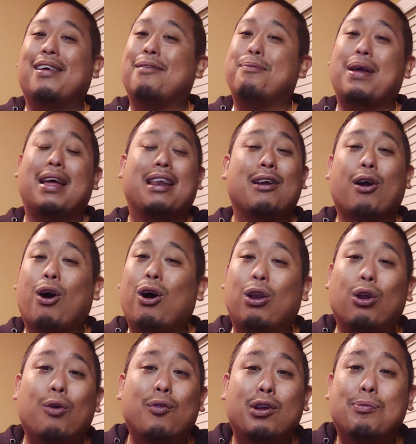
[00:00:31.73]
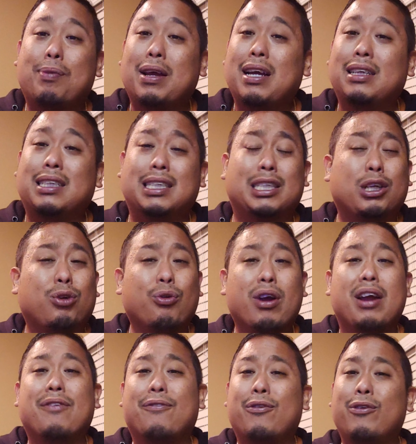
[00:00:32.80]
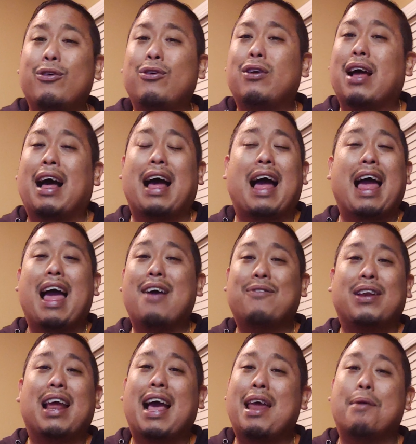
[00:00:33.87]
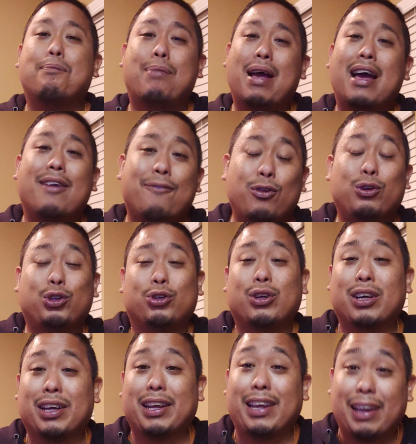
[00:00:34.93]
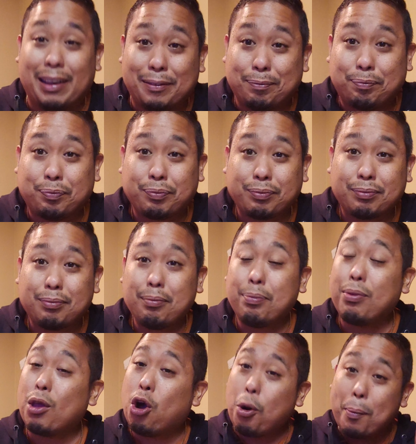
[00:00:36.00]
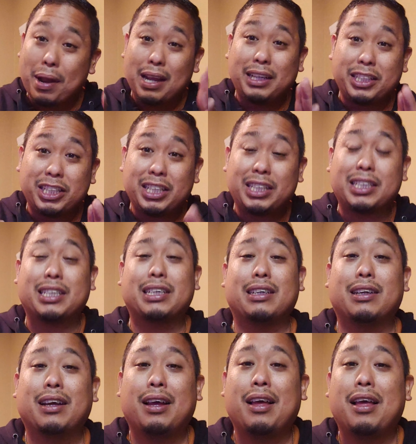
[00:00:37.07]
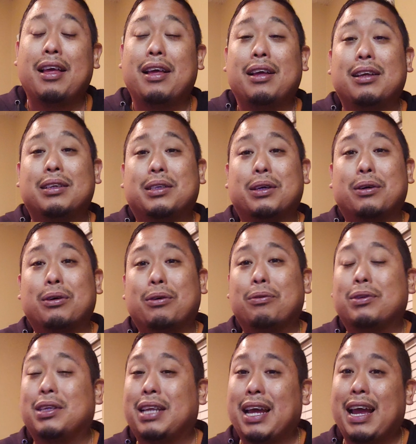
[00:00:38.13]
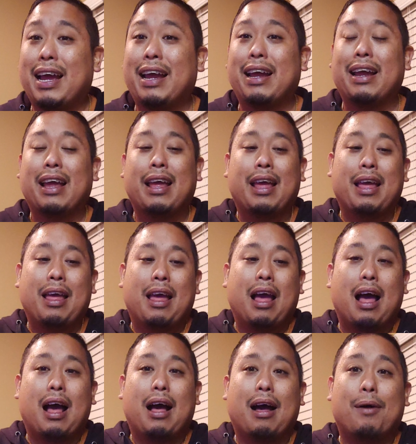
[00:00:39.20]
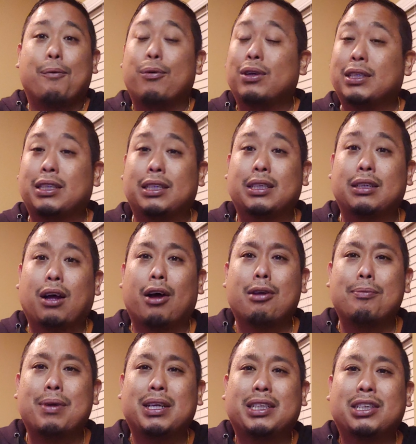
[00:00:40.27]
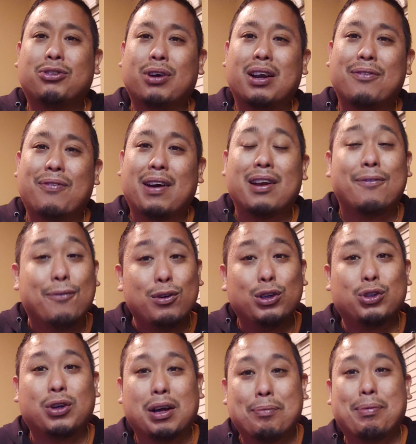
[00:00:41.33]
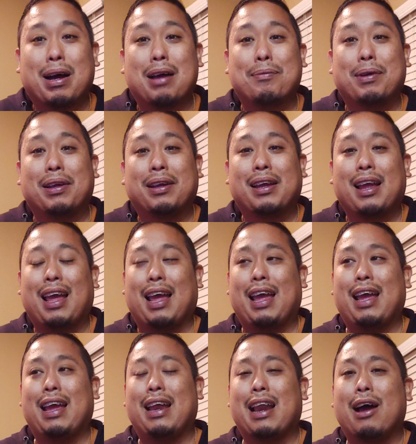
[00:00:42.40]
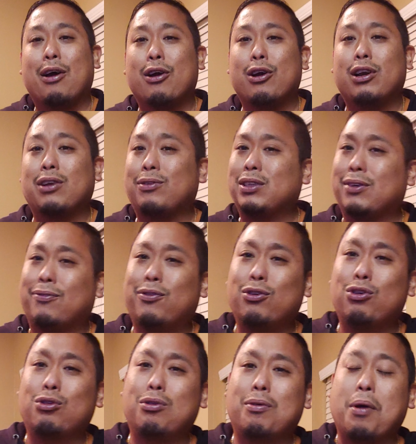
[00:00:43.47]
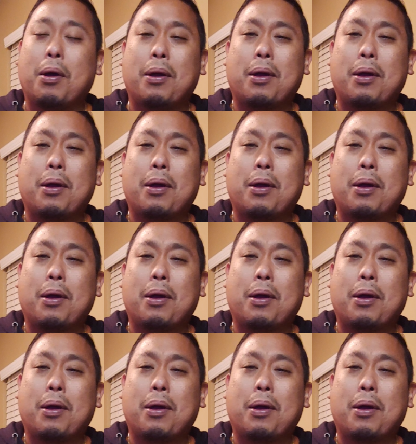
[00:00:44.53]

man, they're all over the place. It's great food. I haven't had a bad food truck yet. Hope I didn't jinx it. So today I was on a mission trying to find a food truck by me. And I heard it was a food